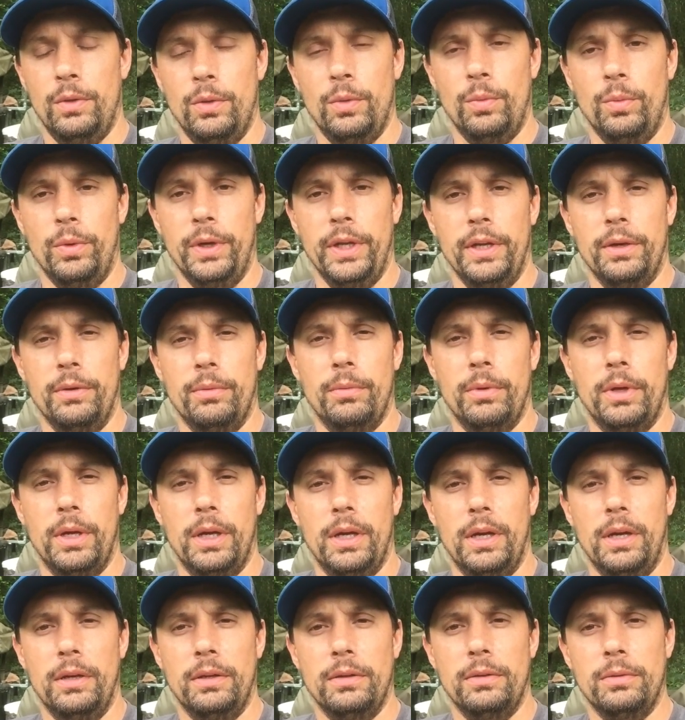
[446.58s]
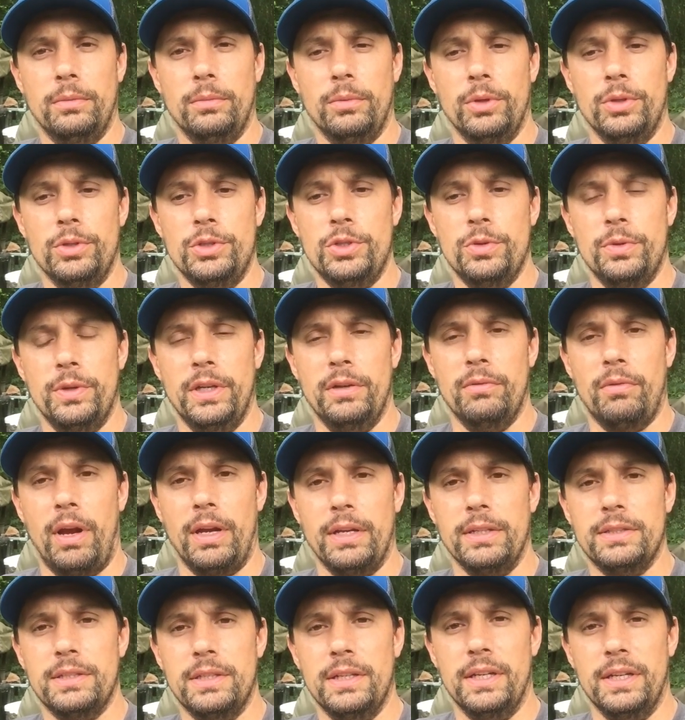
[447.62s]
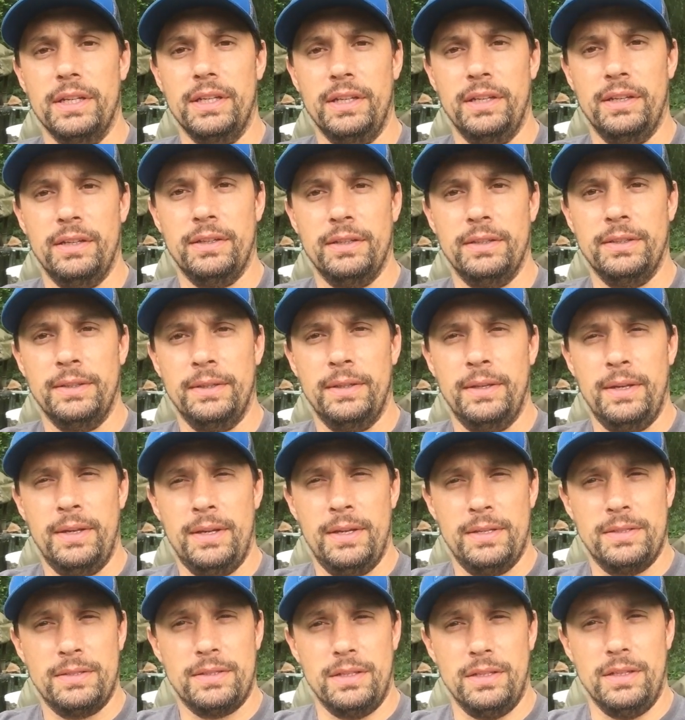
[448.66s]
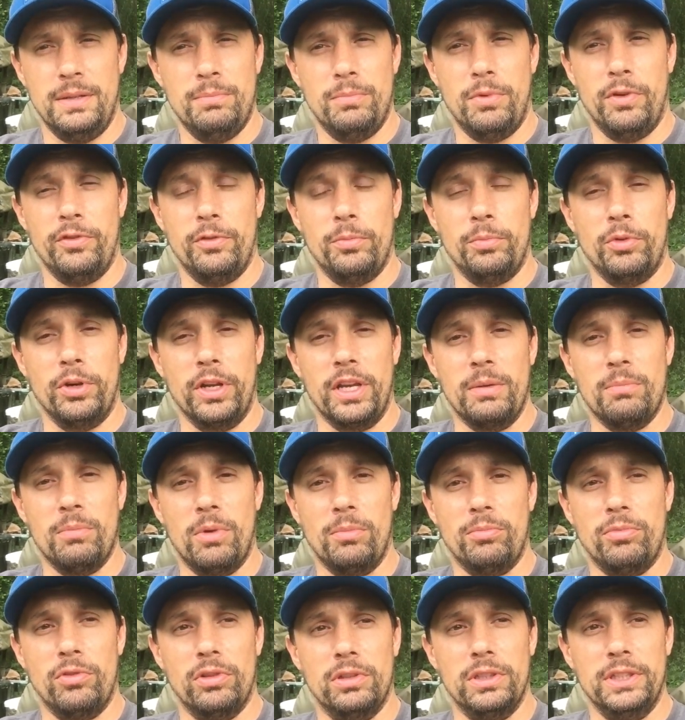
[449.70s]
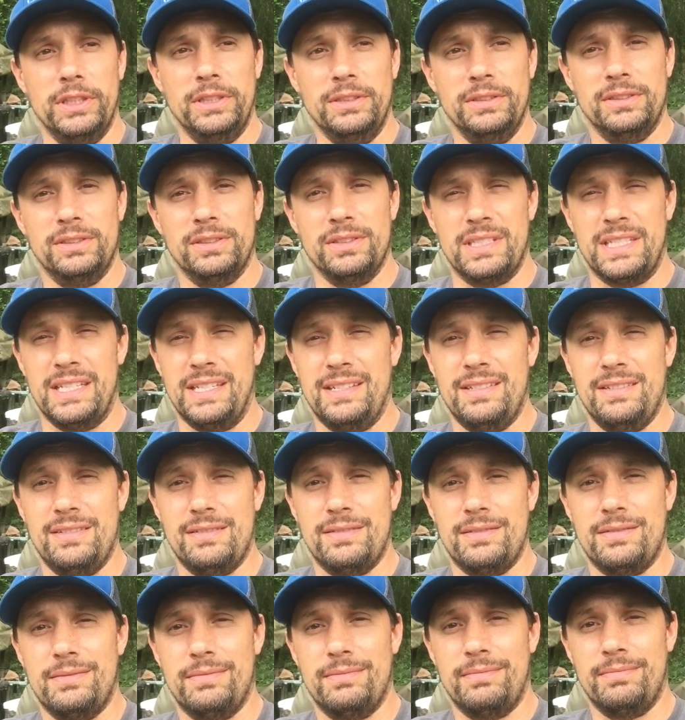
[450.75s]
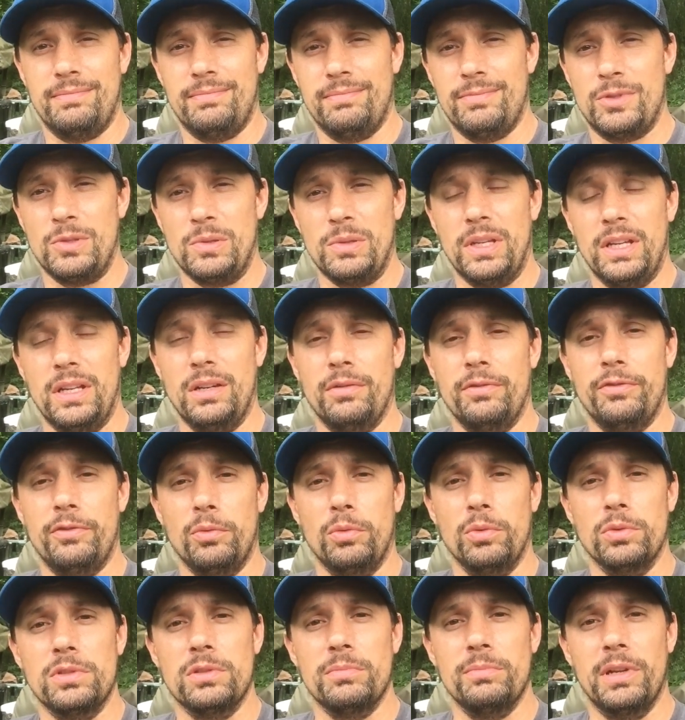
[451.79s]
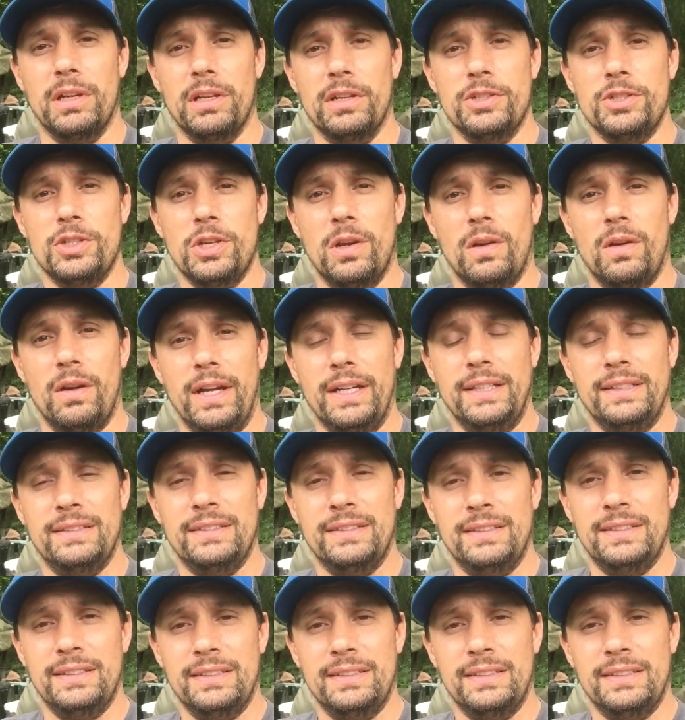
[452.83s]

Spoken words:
that we weren't due any rain today, so I didn't bother bringing my brolly because it is sort of getting on towards the middle of July.